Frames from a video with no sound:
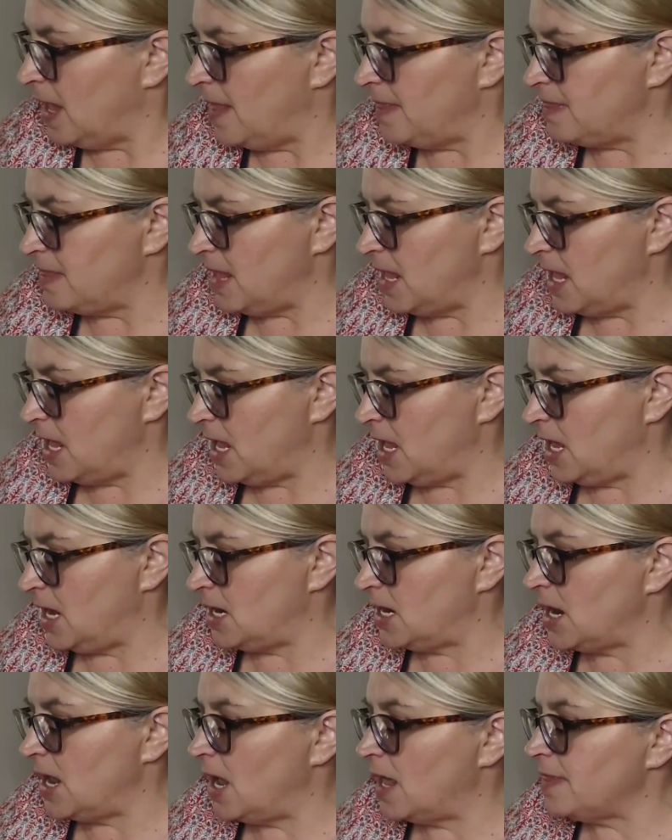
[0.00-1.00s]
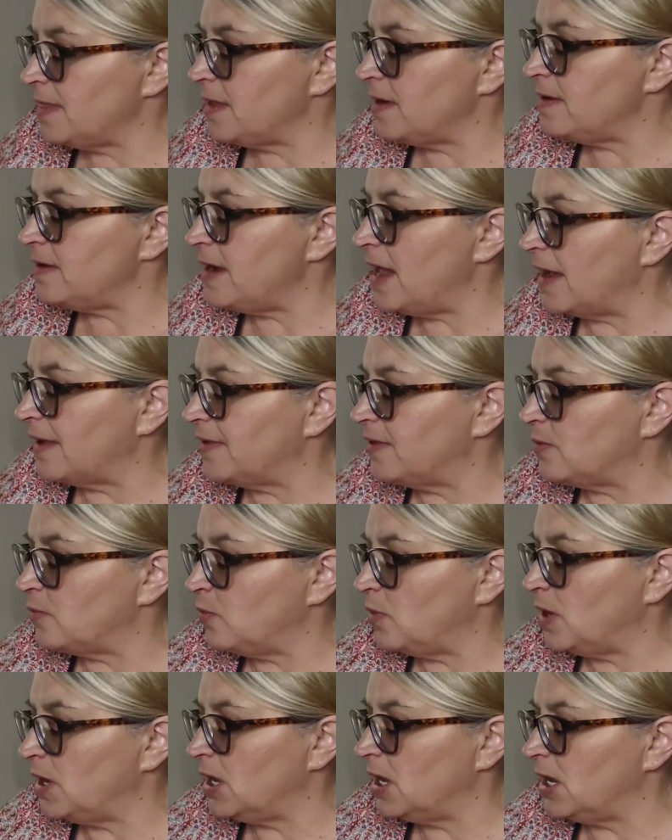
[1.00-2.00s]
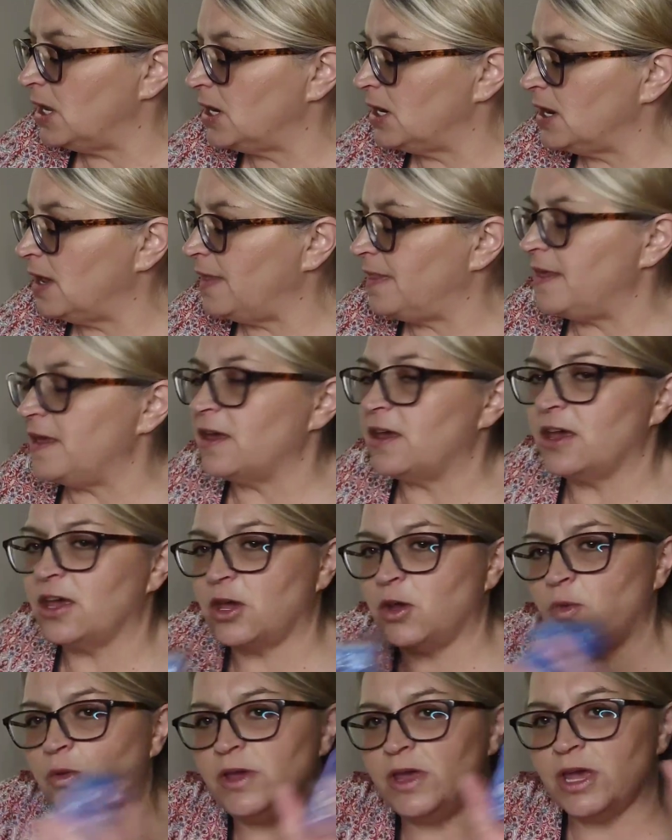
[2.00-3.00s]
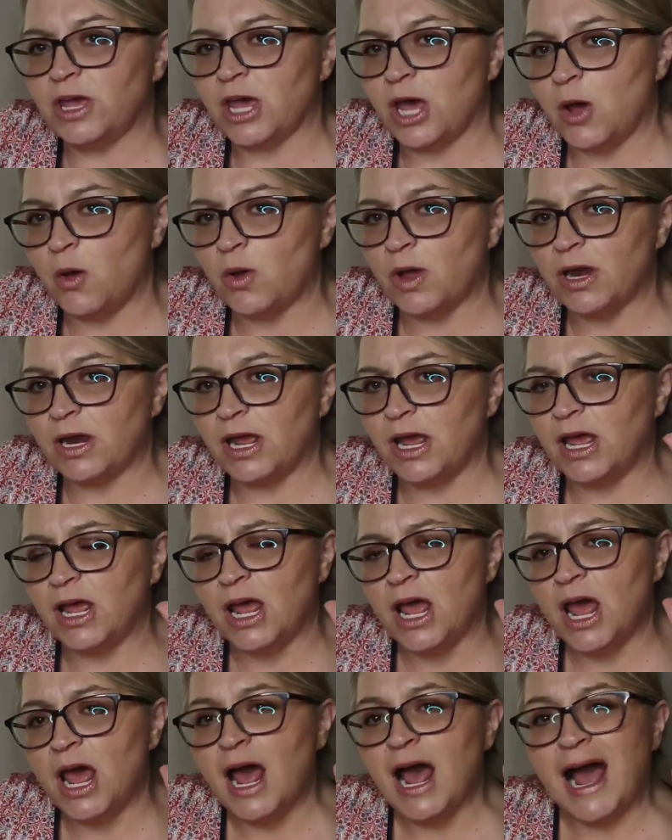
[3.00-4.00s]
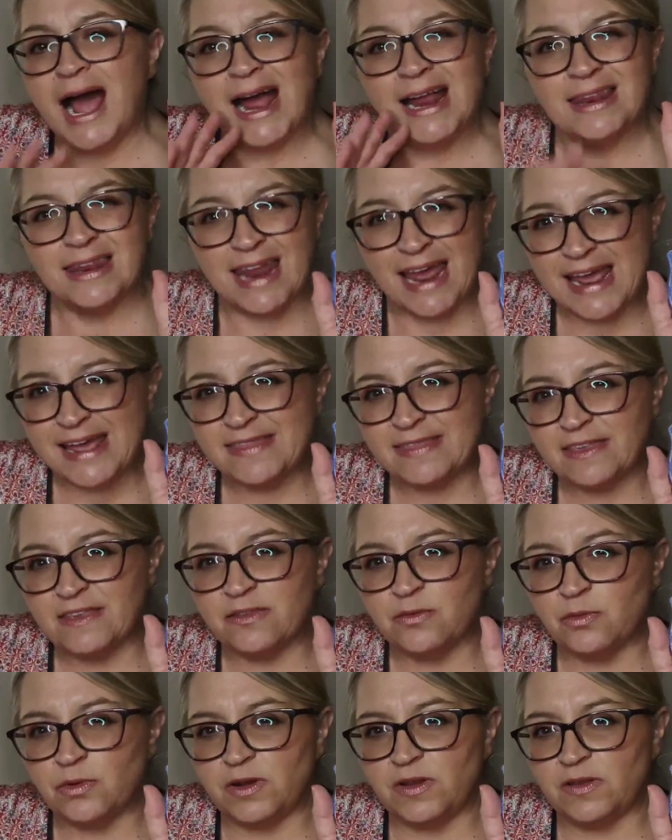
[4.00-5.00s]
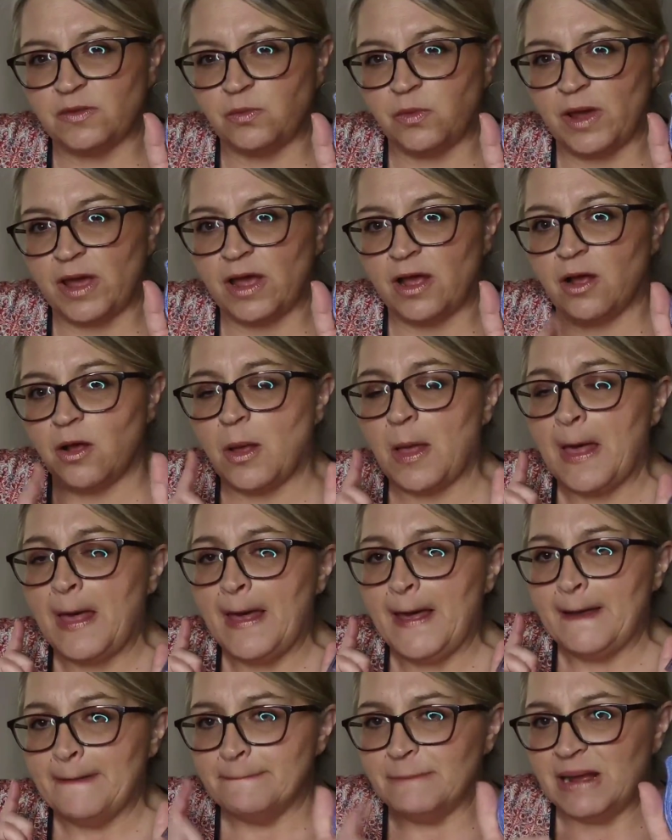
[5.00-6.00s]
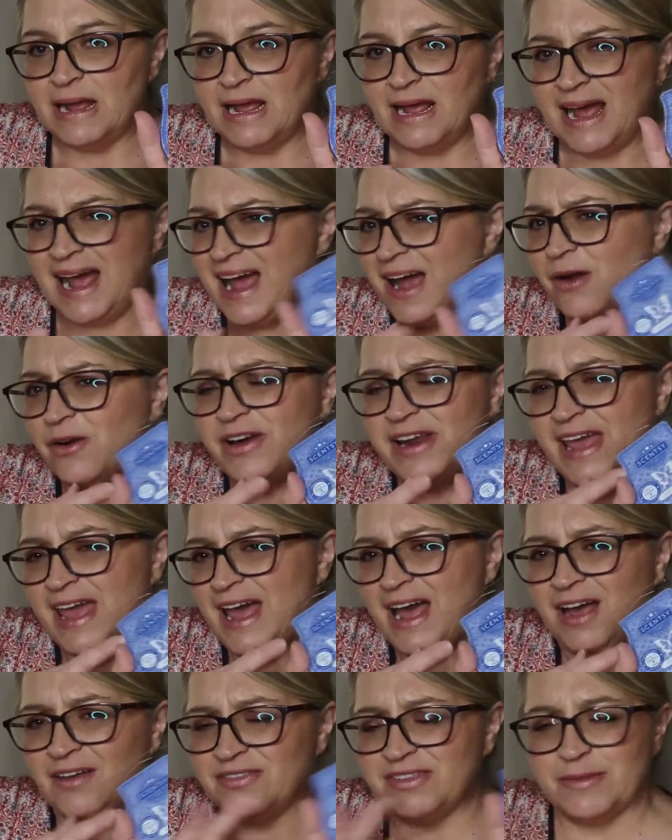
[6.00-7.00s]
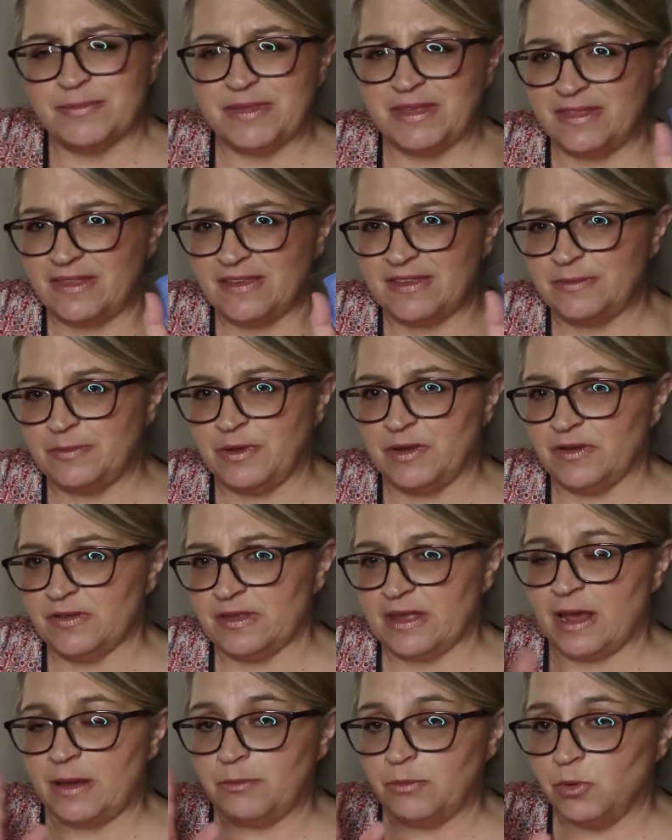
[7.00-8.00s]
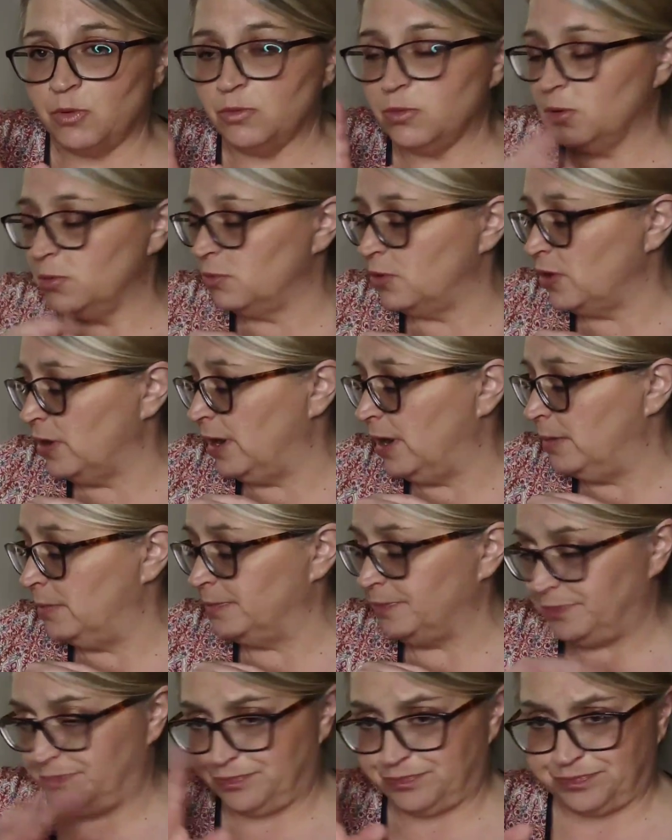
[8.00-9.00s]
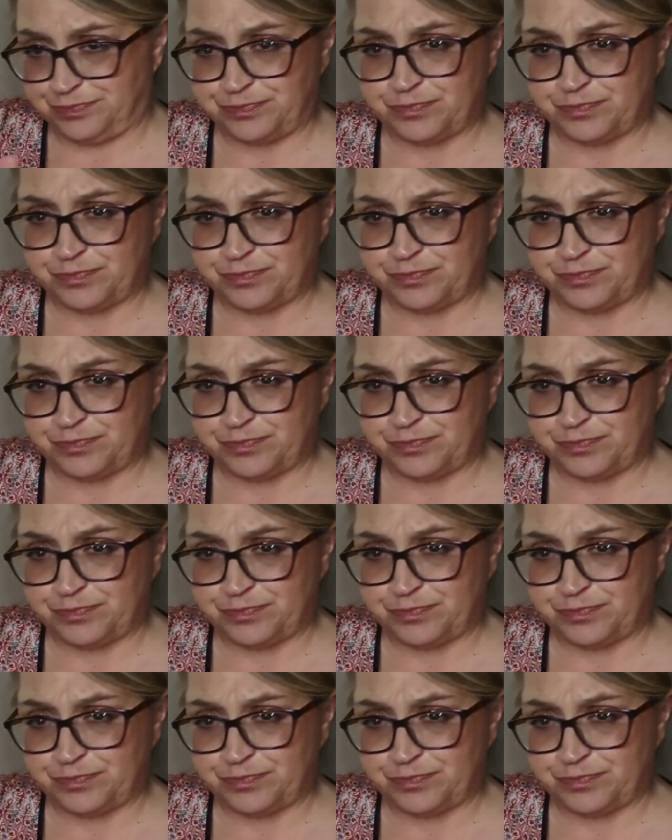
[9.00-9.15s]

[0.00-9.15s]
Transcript: And then the next one, I think Kukui and Coconut. I like this one as well, but I already have something that smells like Boom Boom Cream